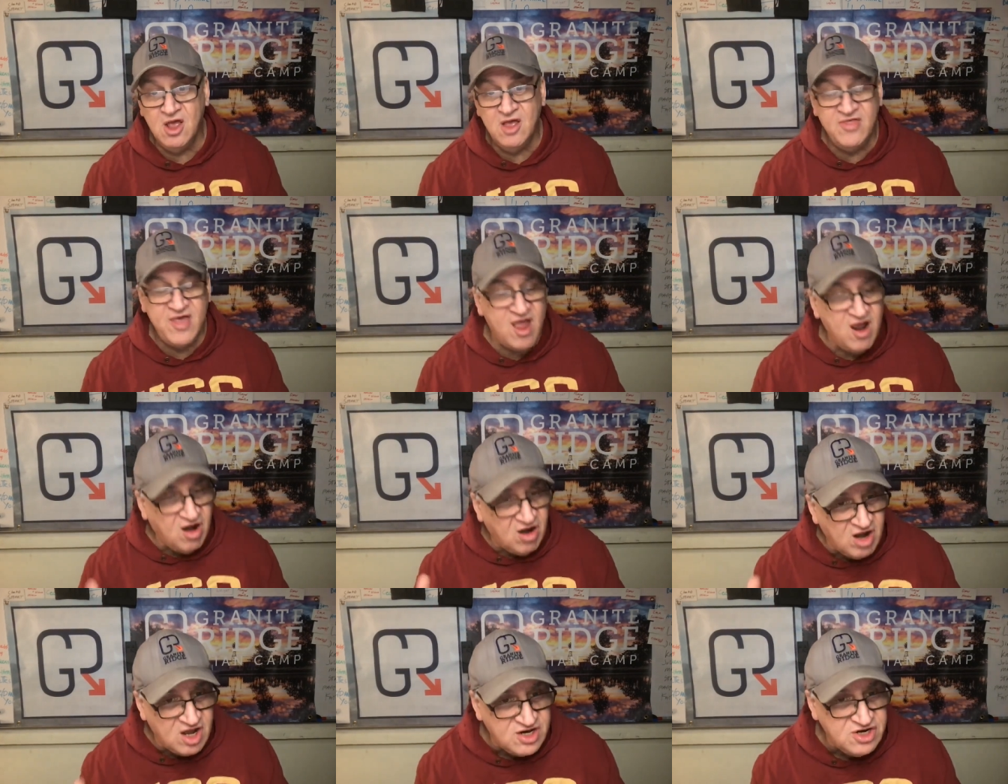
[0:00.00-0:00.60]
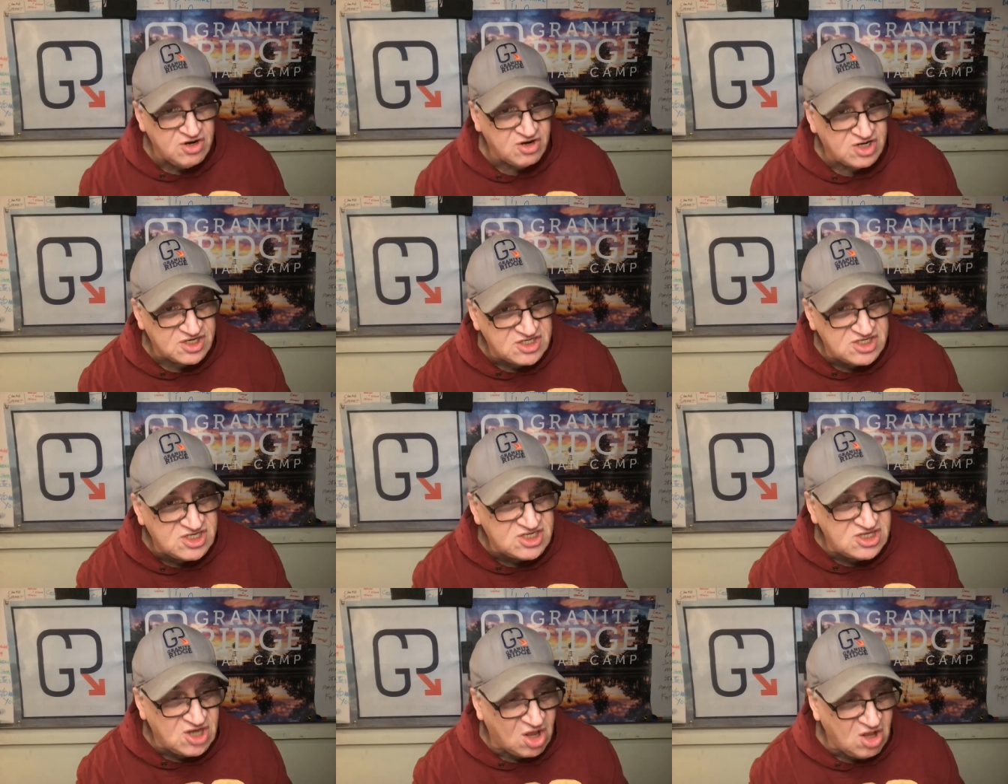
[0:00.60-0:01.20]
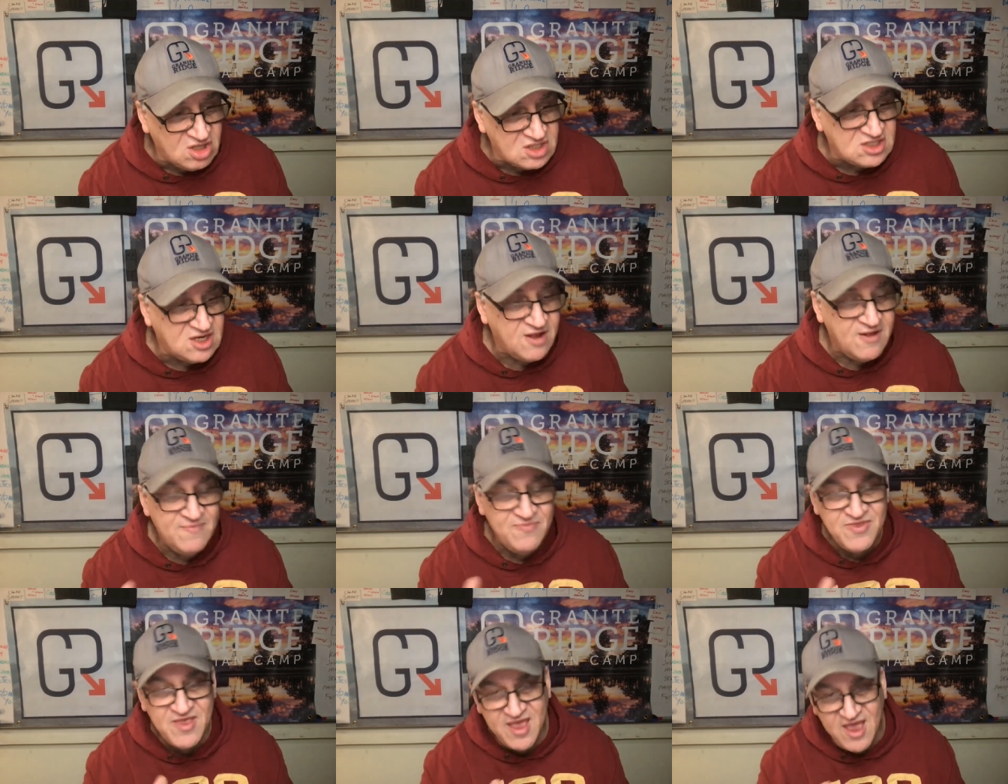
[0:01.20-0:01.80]
they are under assault
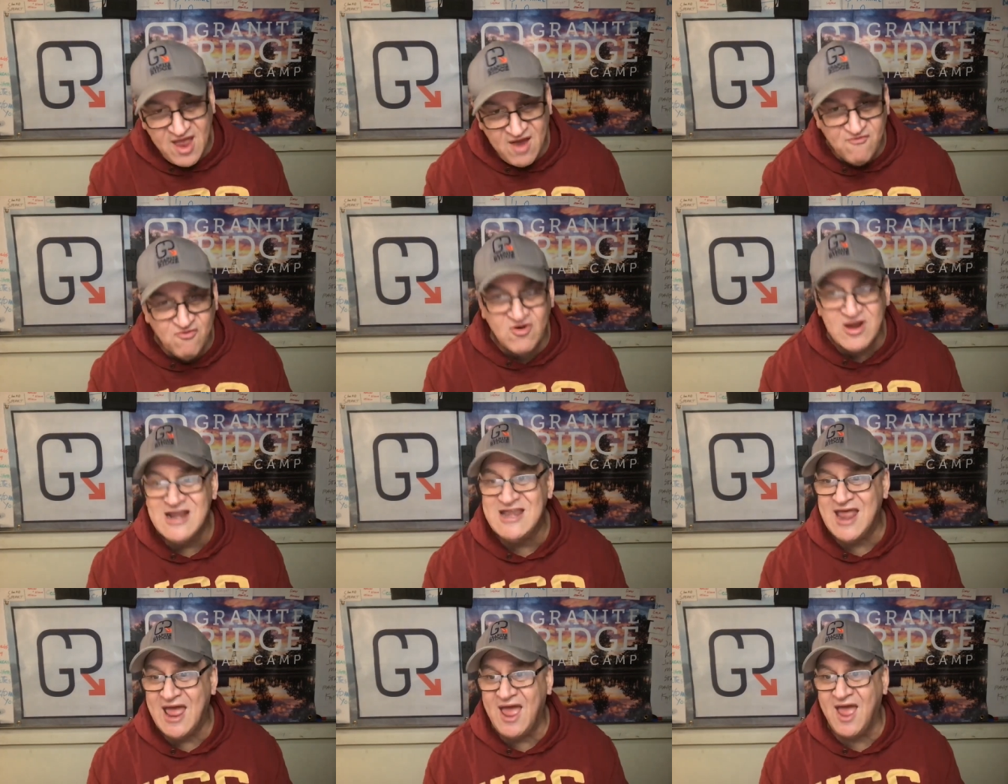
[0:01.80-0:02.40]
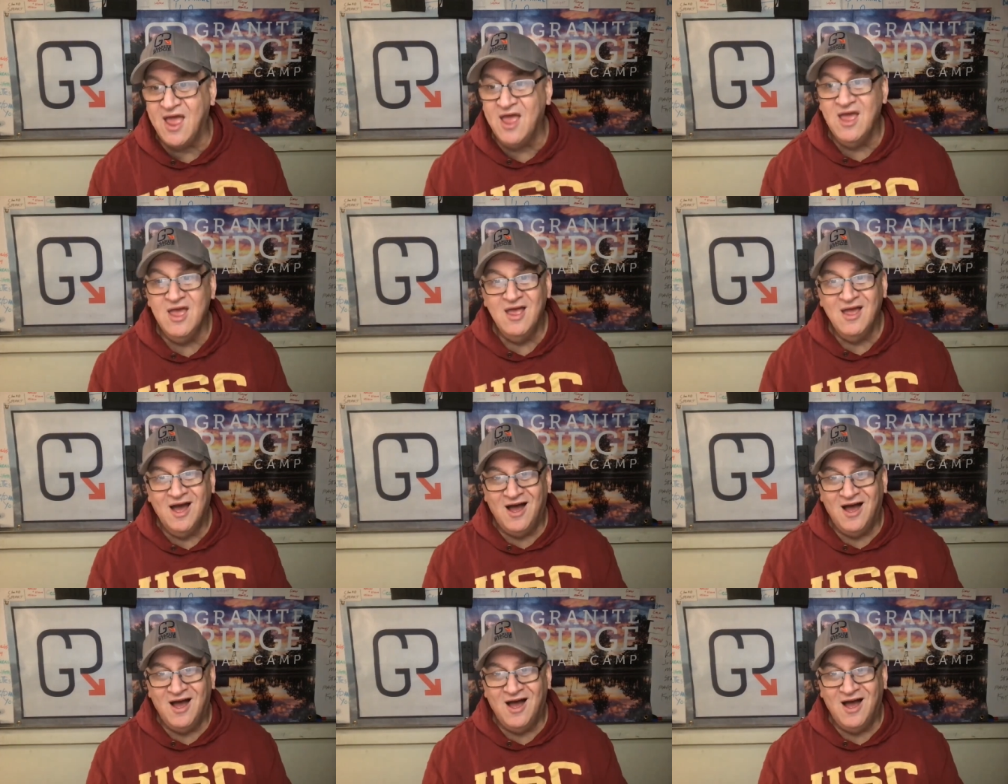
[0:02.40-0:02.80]
every day.